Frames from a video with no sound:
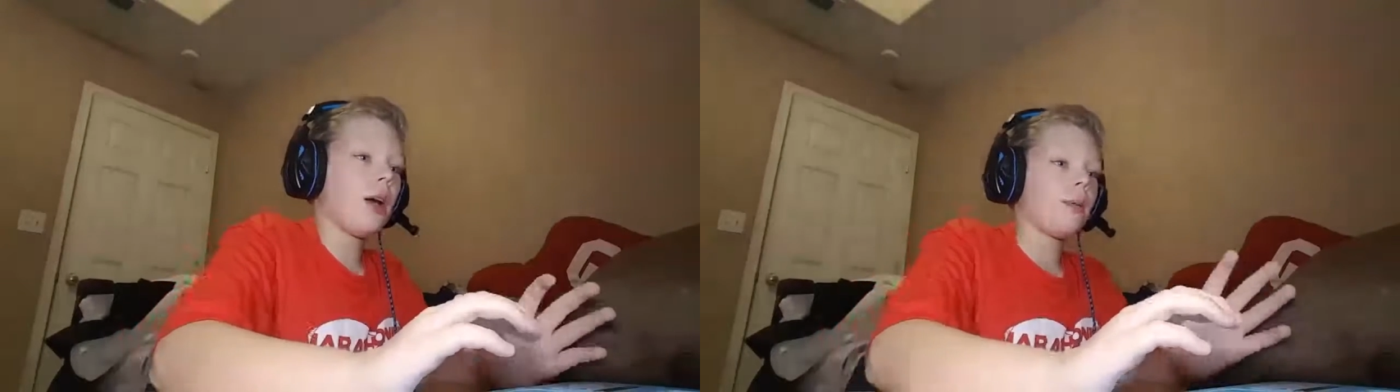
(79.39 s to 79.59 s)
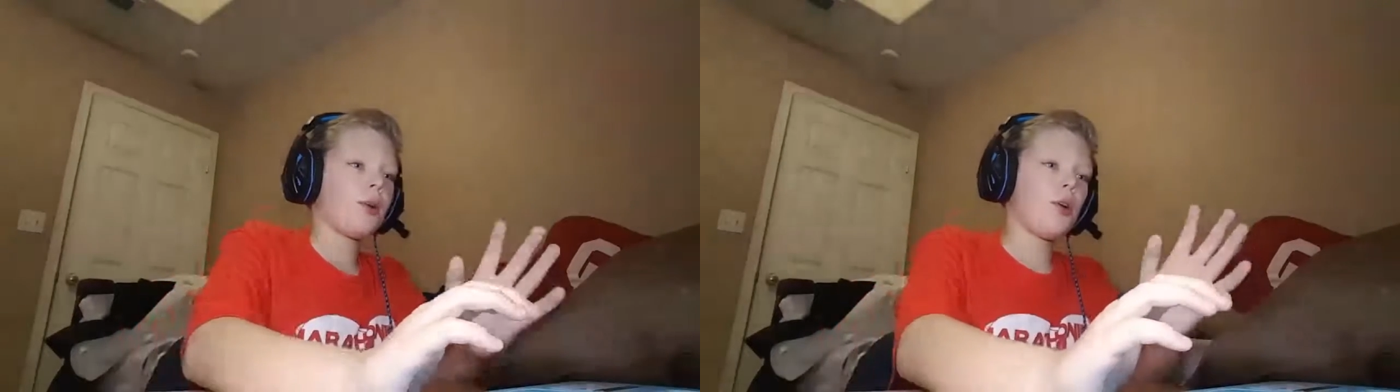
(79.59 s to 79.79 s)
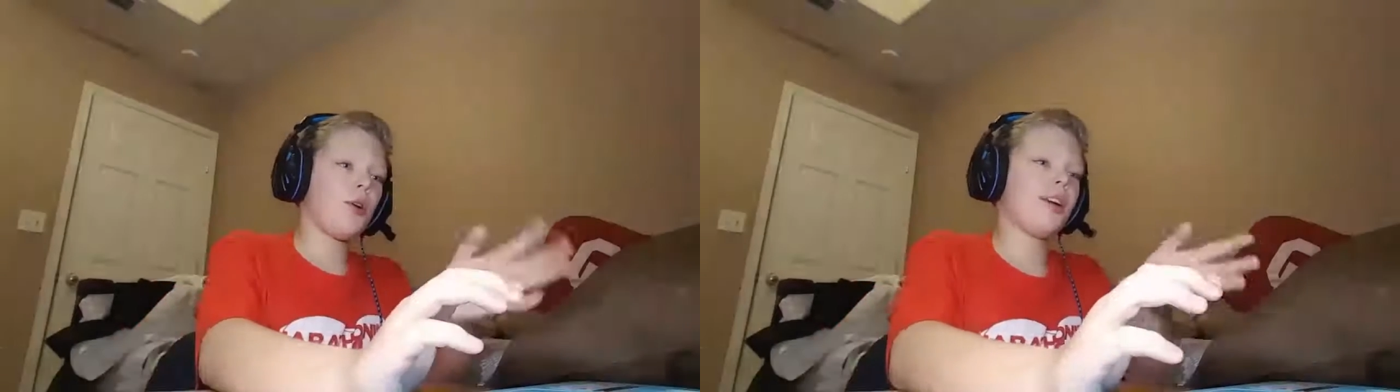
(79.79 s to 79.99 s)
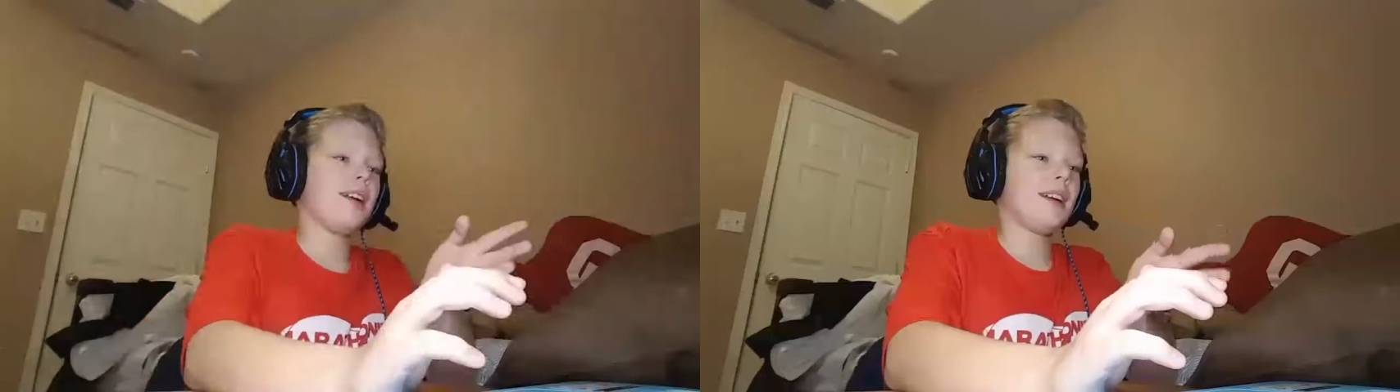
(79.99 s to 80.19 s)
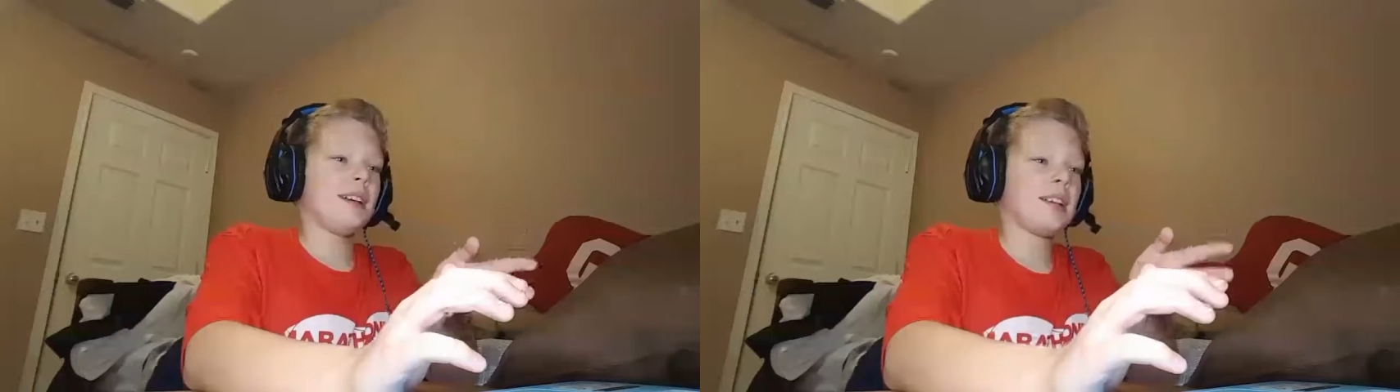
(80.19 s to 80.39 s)
I'm
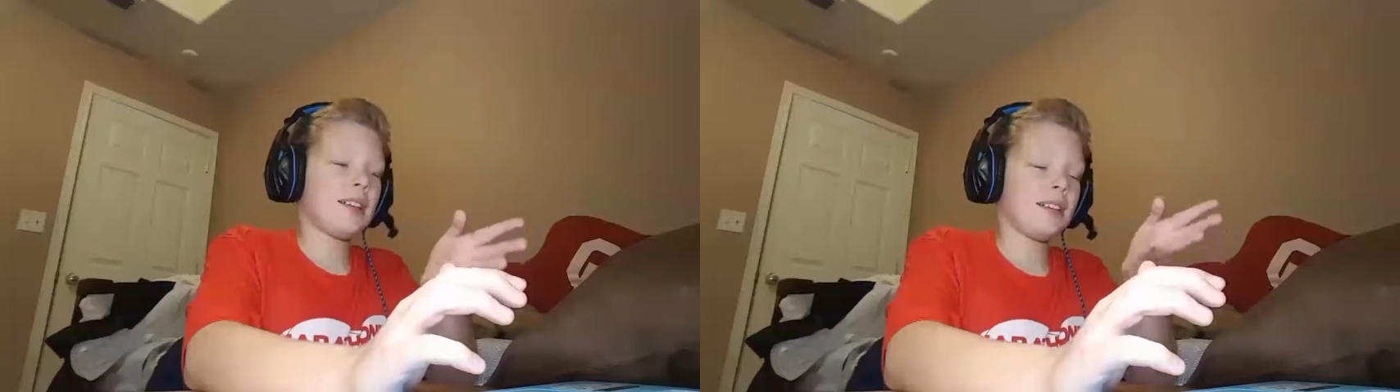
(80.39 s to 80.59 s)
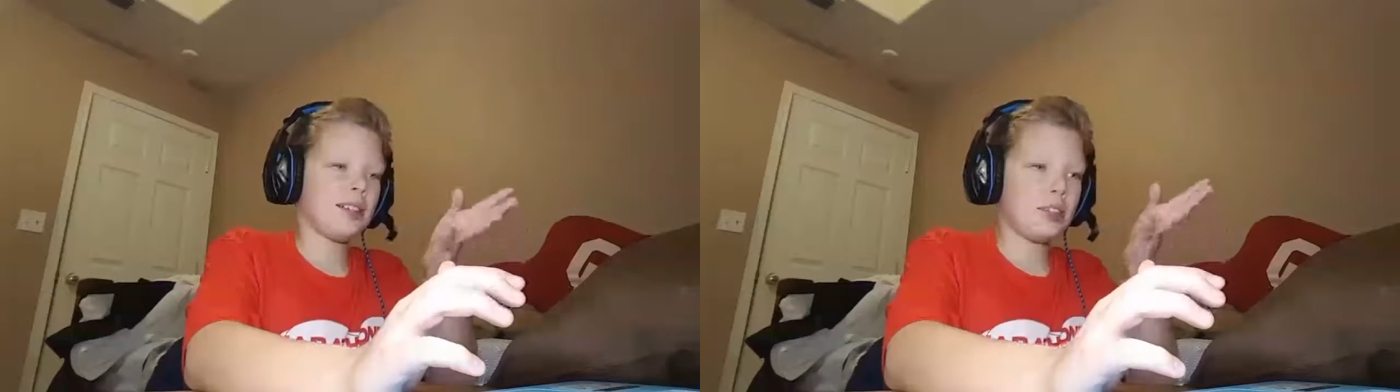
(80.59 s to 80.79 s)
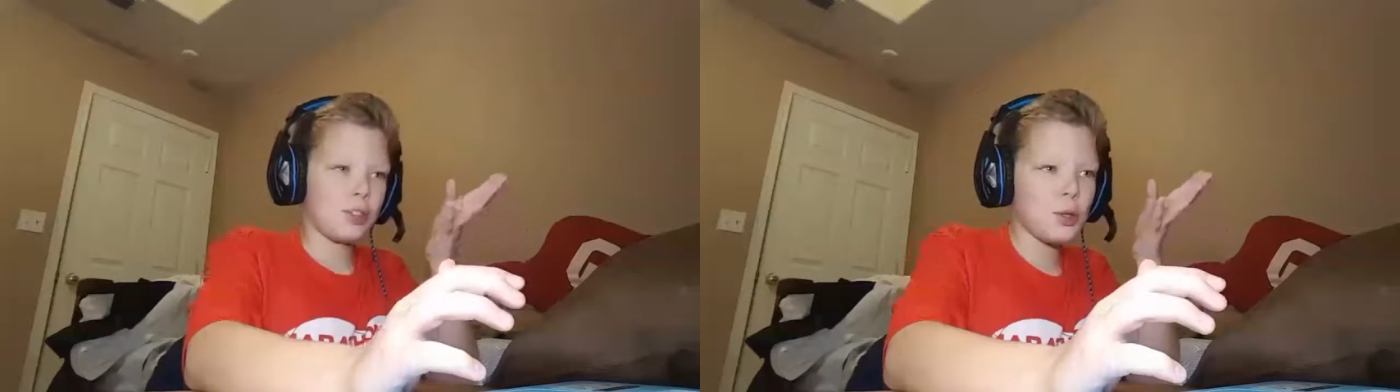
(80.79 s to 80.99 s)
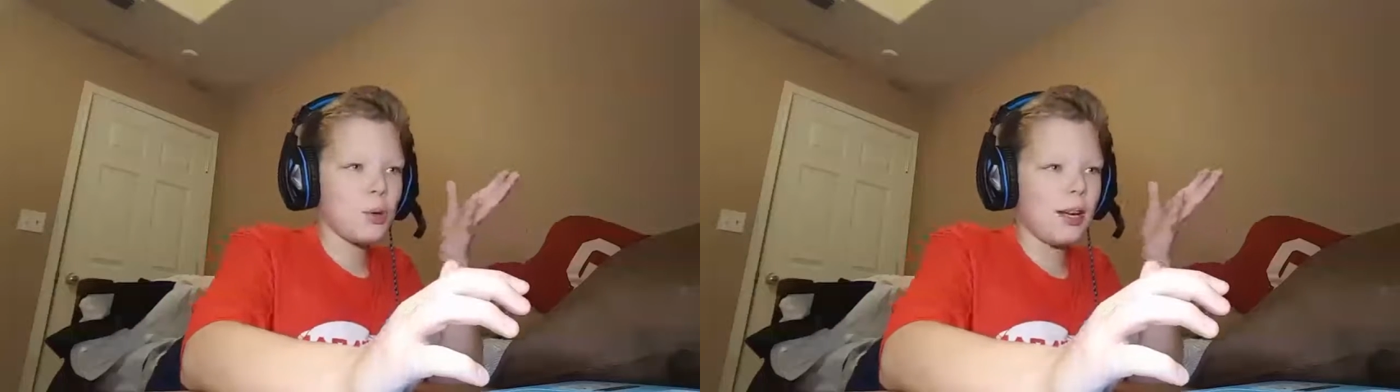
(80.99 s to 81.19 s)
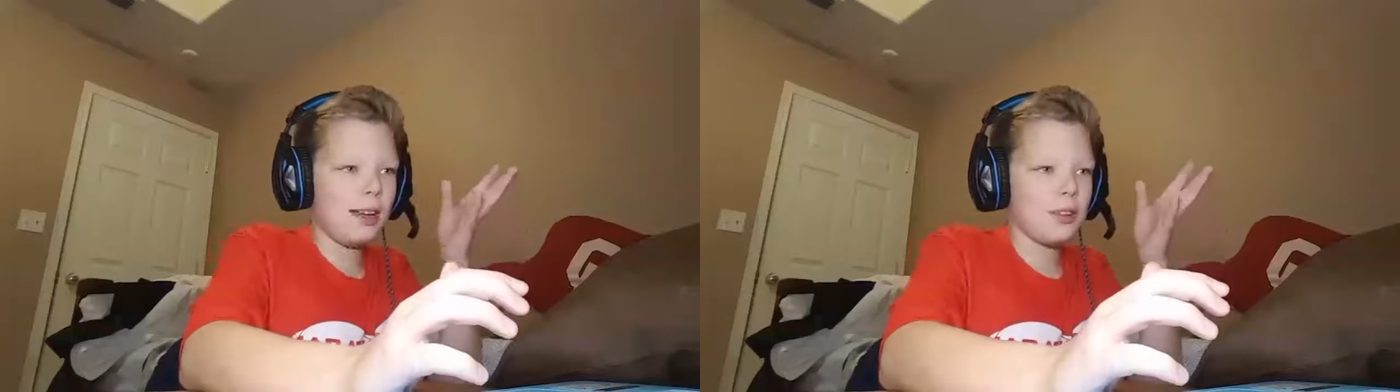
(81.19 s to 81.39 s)
going
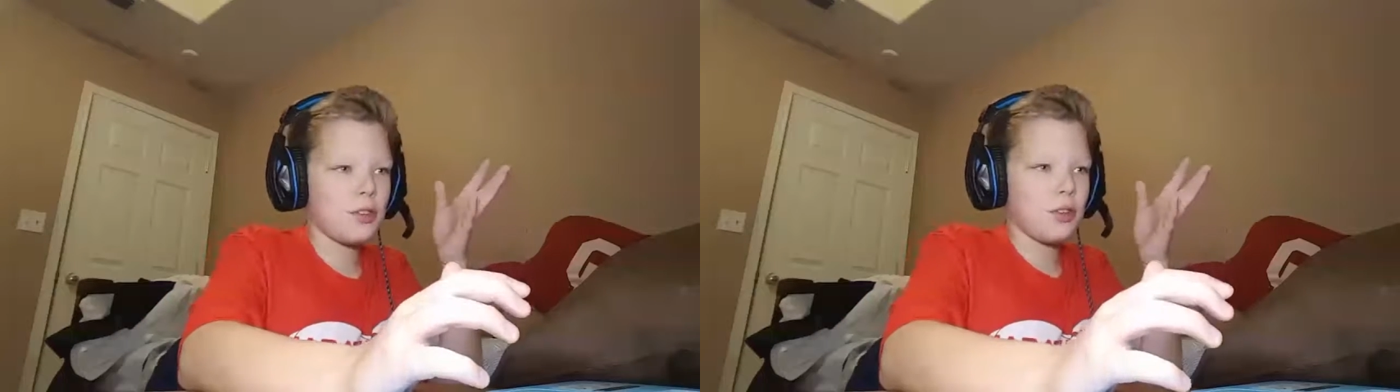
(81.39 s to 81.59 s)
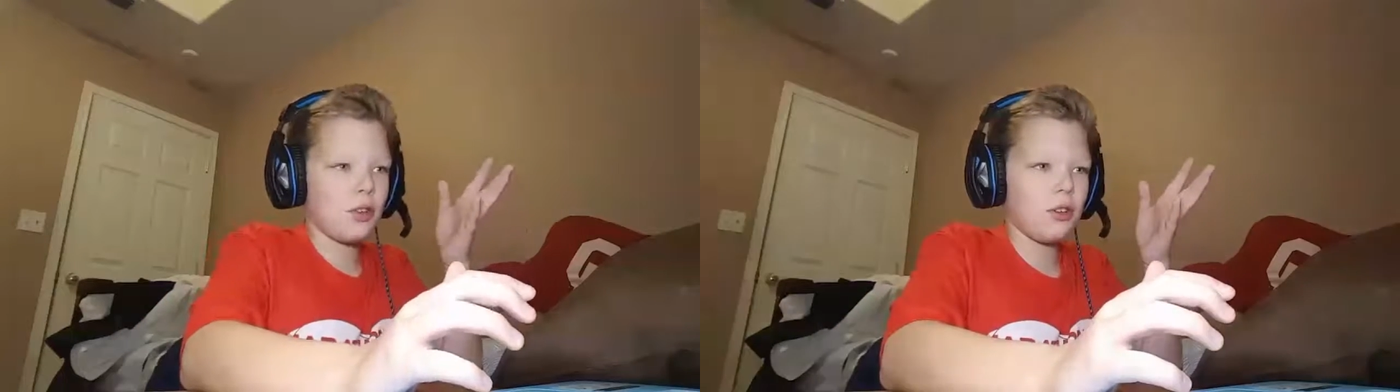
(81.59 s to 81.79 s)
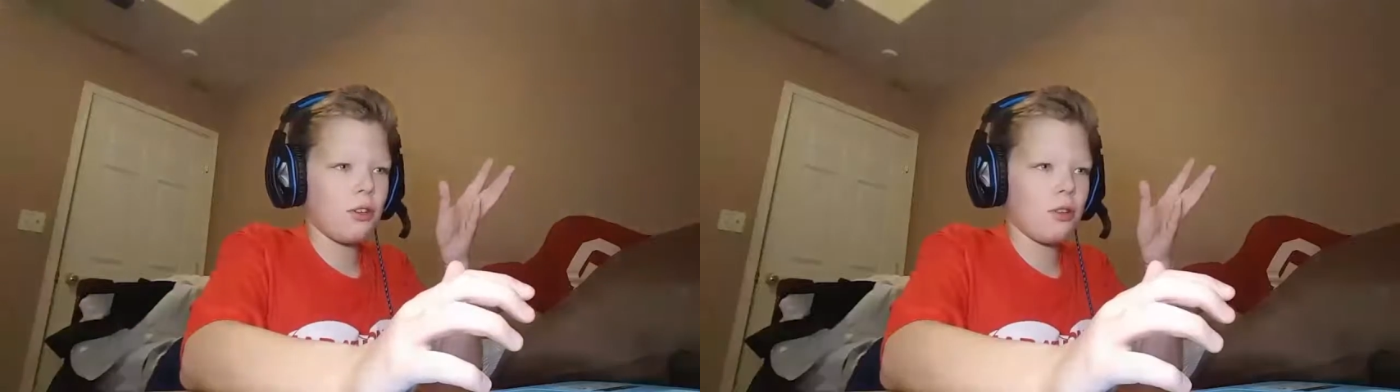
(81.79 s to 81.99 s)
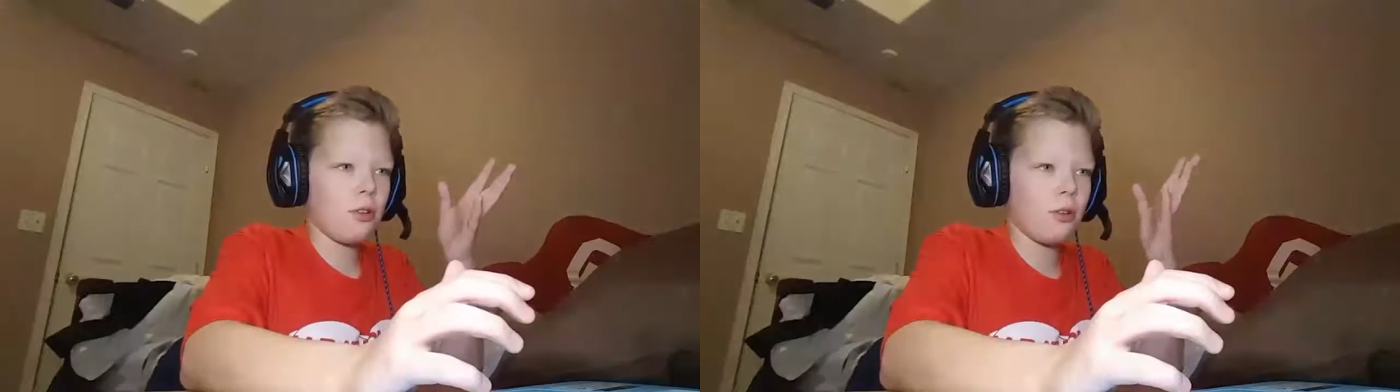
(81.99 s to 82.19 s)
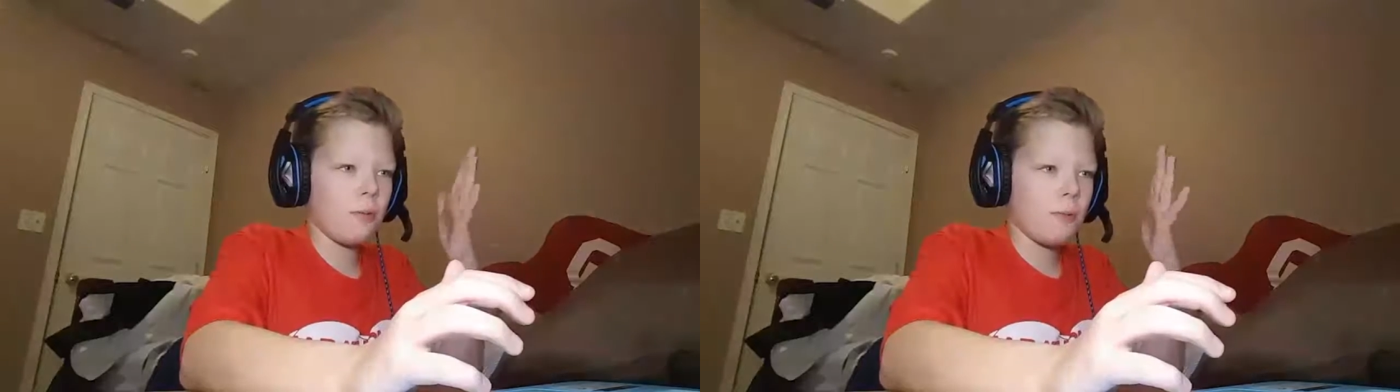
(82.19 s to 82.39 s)
to
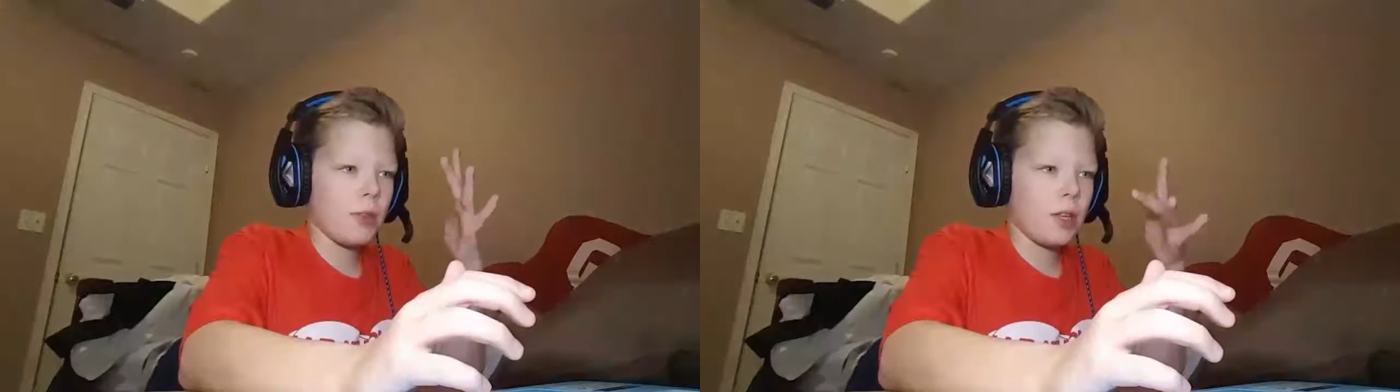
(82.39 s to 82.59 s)
answer